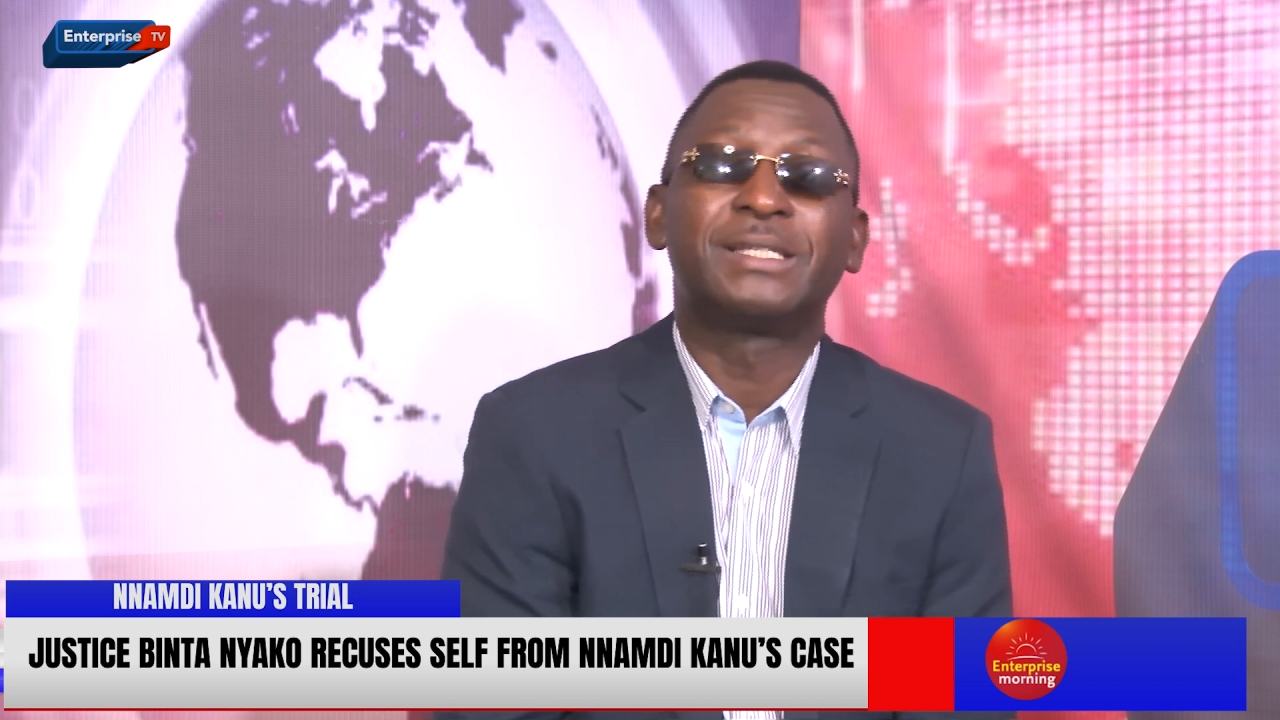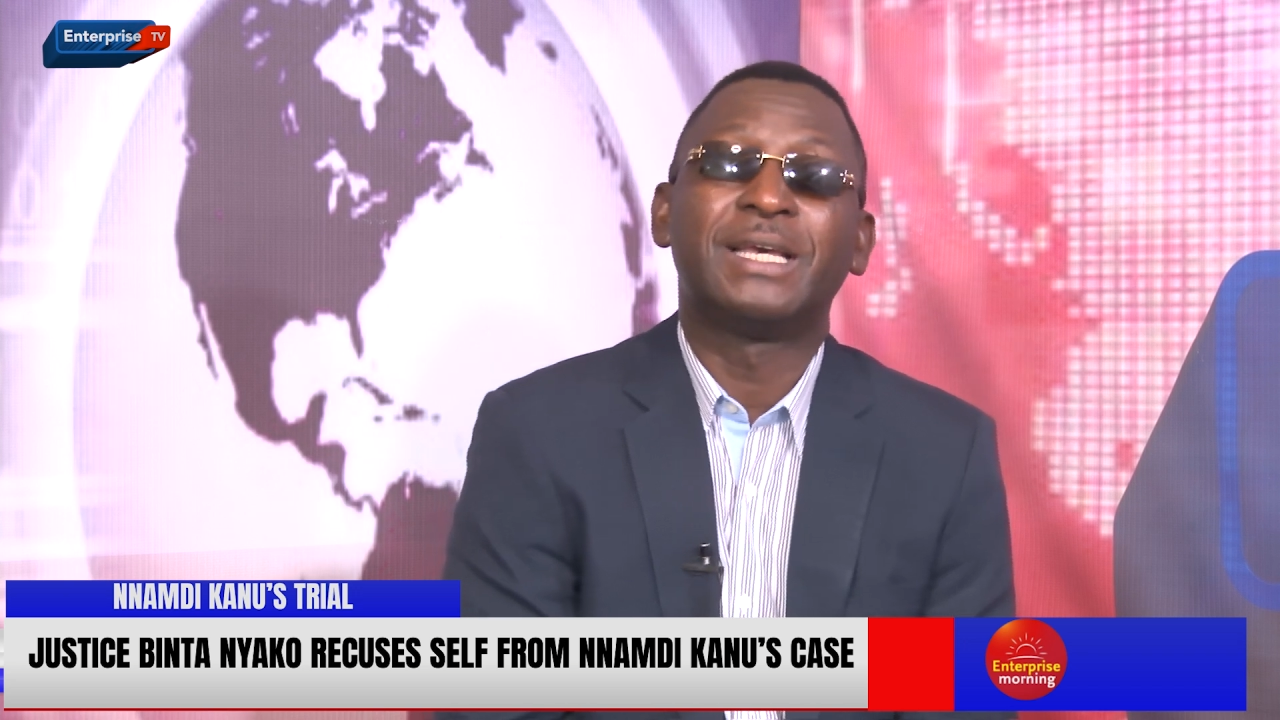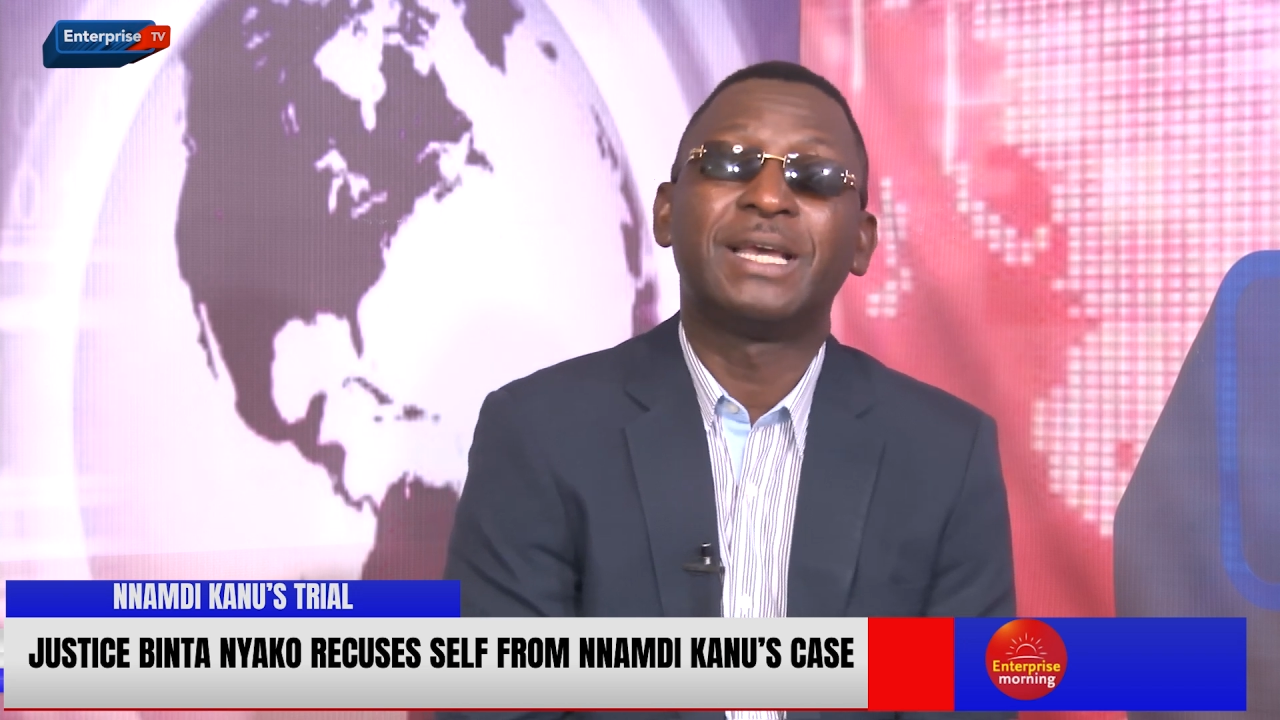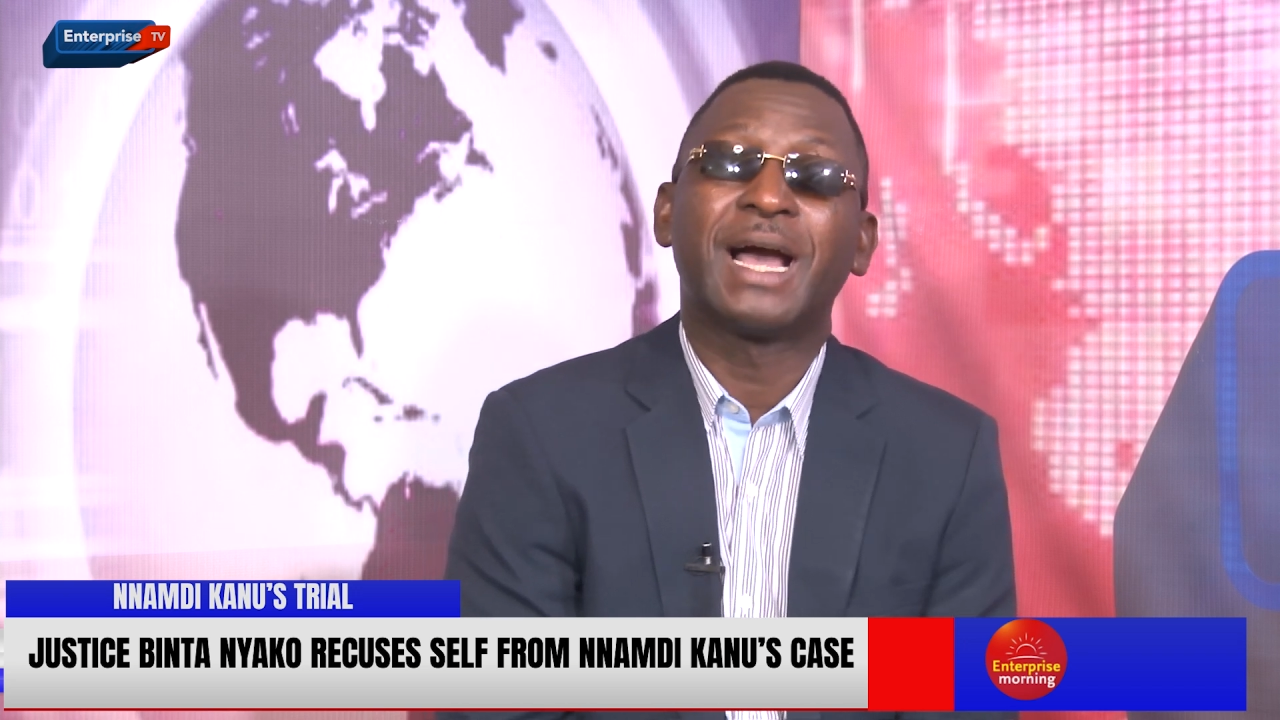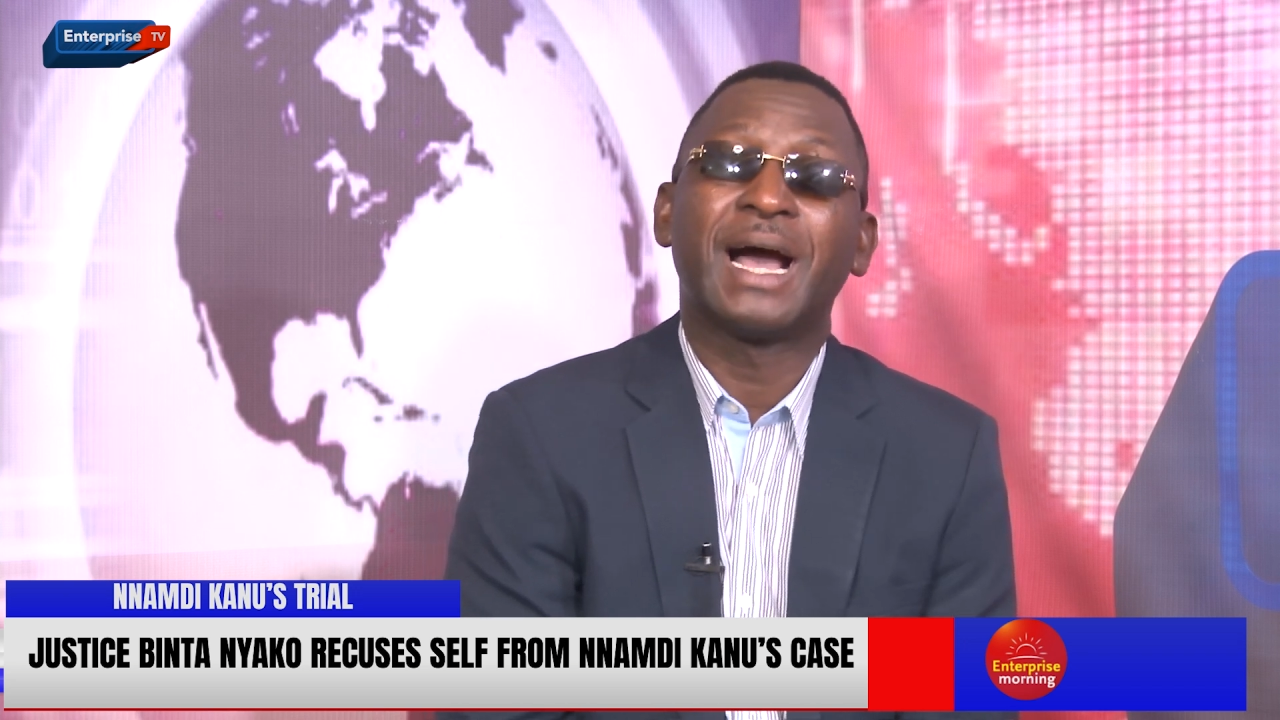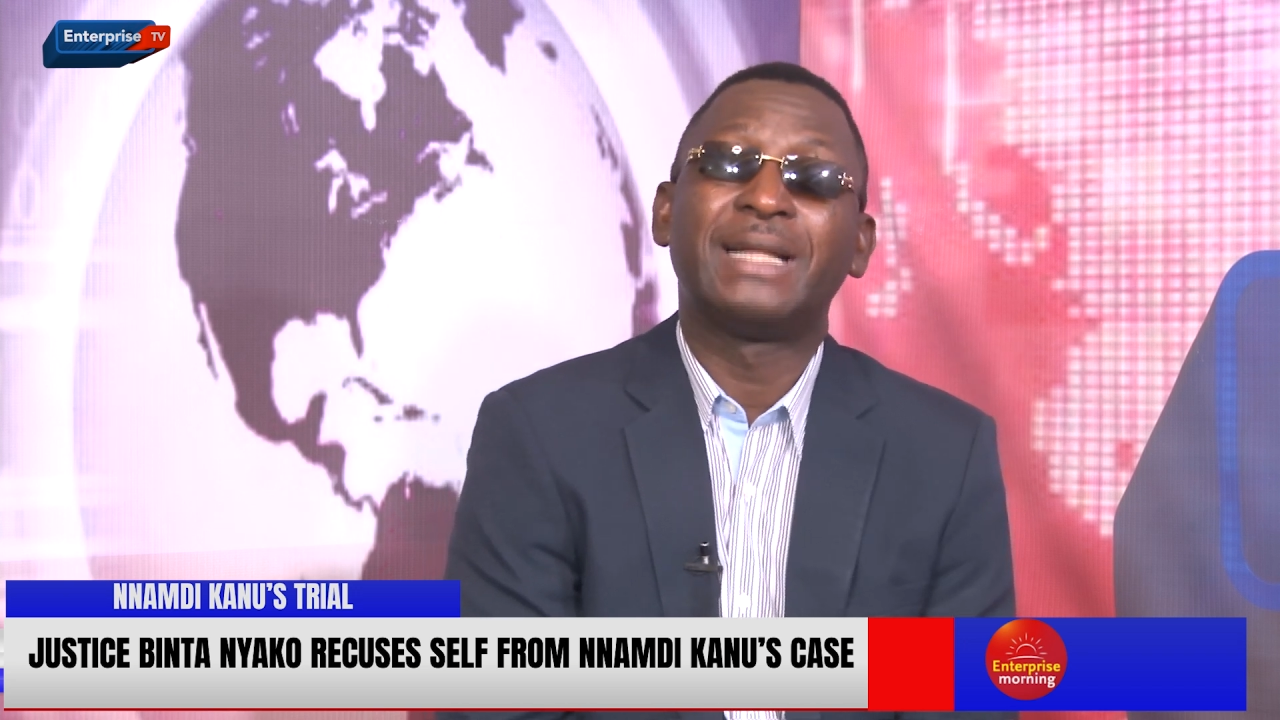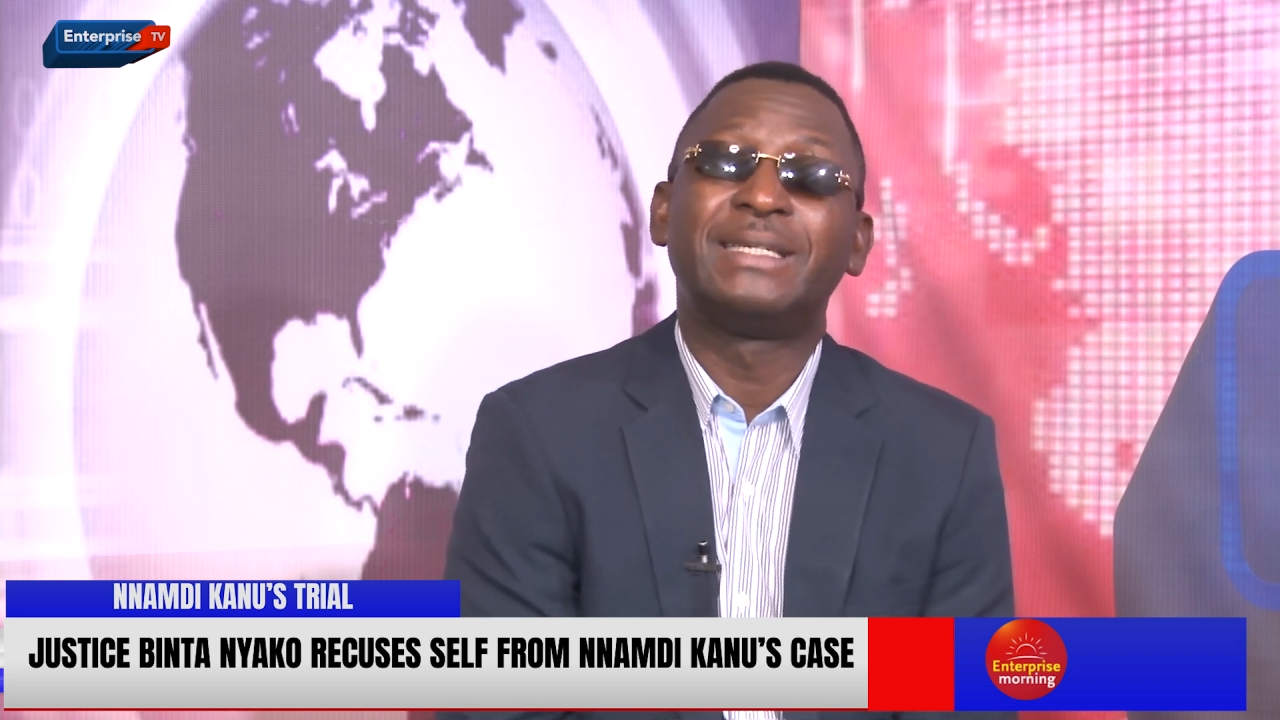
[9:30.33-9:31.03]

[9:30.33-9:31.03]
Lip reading: You see,